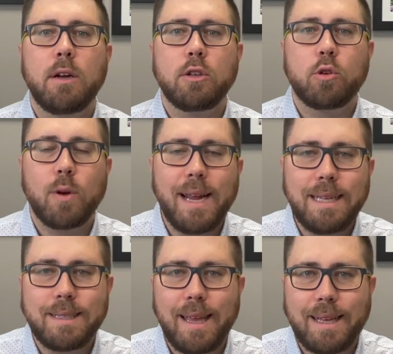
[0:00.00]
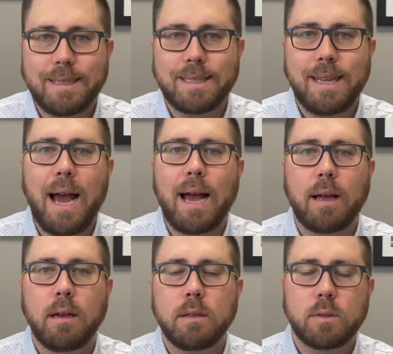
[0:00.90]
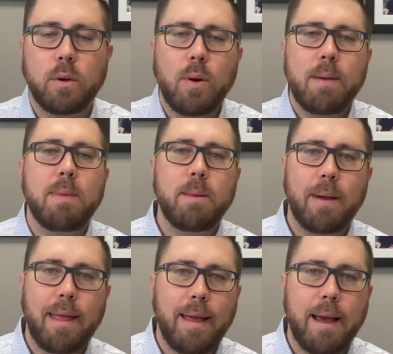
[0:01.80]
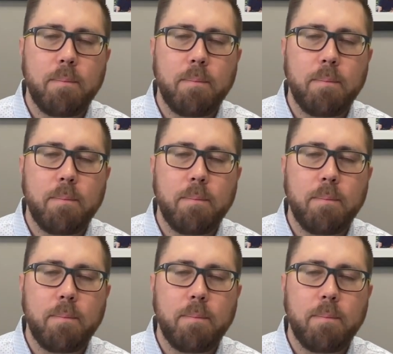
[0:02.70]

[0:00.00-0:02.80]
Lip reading: trades like a stock. So what do I mean by that?